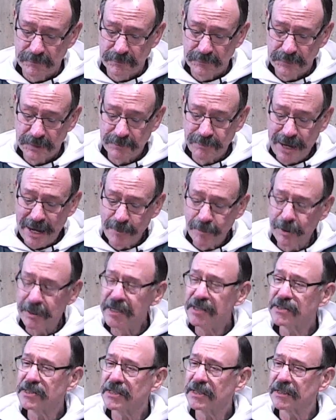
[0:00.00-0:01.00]
The Bible
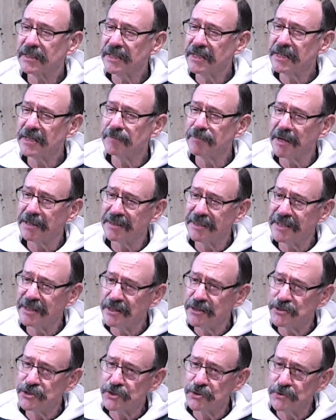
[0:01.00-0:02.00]
is clear about the
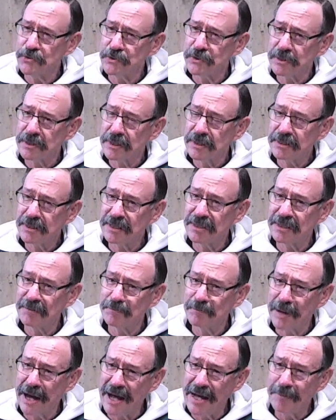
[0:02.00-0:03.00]
issues that the
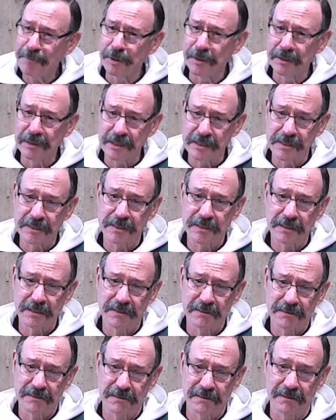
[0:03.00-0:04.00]
Bible is
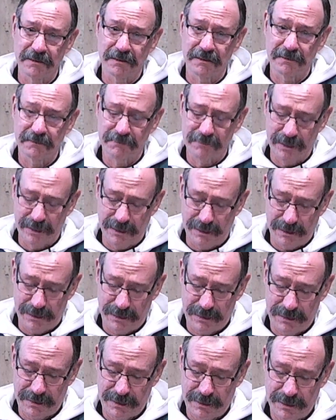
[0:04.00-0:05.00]
concerned
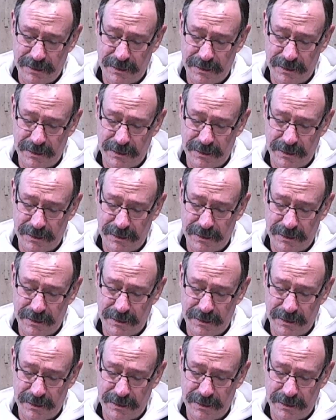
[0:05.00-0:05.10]
with.